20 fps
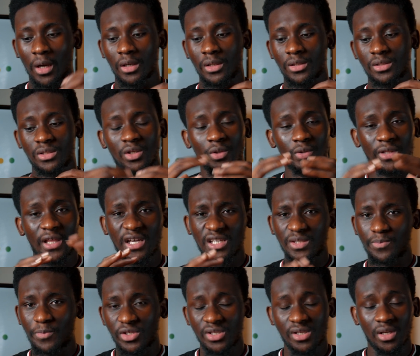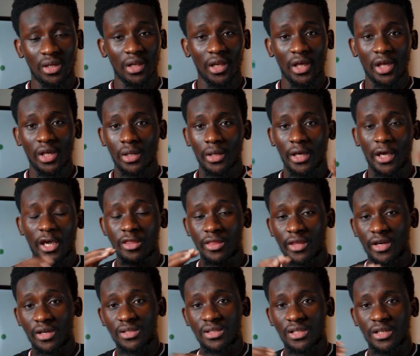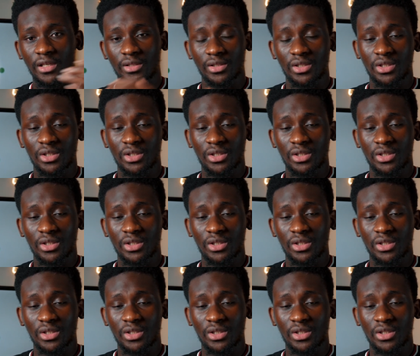So that is basically indexing.